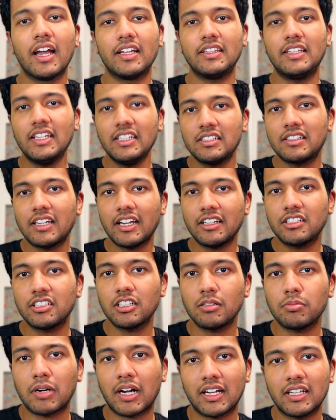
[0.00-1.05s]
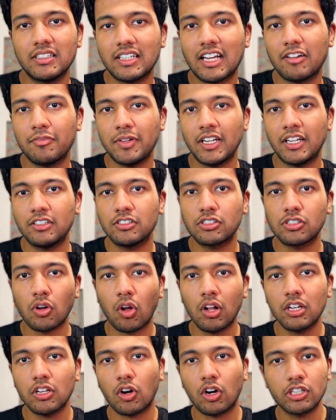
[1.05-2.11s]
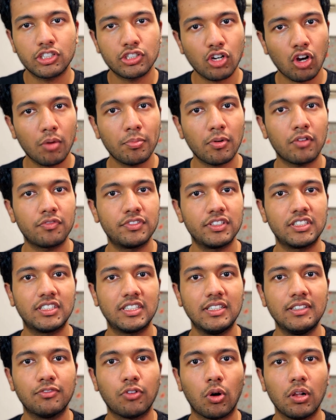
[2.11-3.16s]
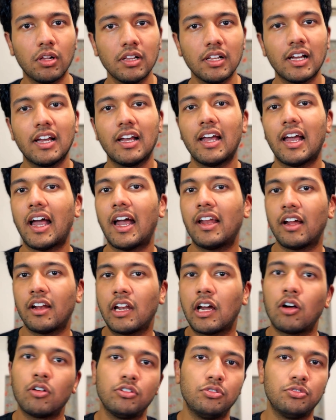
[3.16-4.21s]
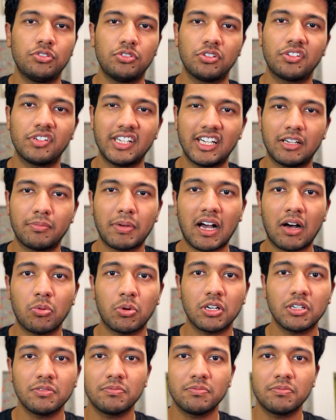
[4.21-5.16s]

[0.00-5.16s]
These 10 turbines have been installed on top of the seawall and are now used to create power.